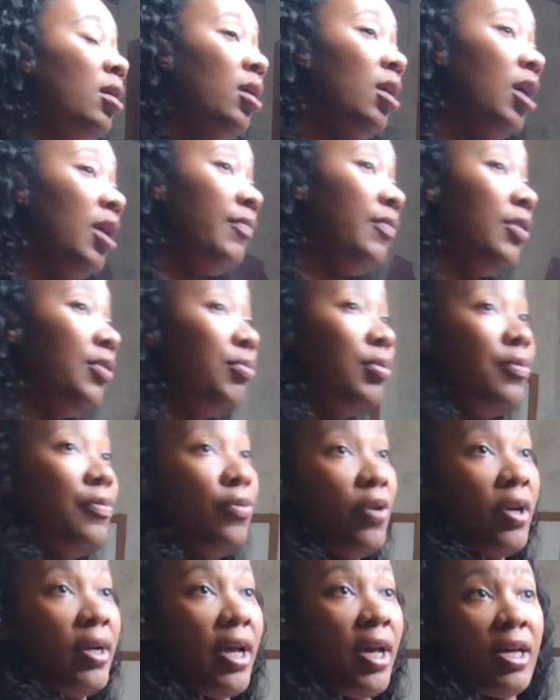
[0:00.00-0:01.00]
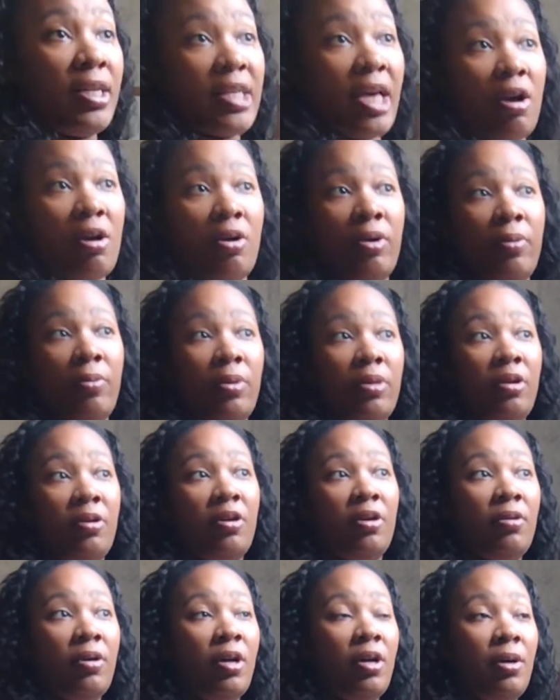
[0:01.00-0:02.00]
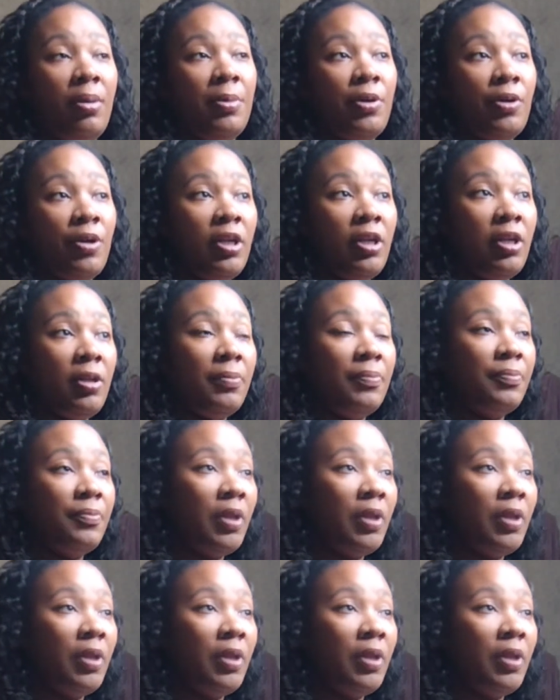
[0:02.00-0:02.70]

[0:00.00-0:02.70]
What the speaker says: Every 3 to 4 days, I'll go in with a cream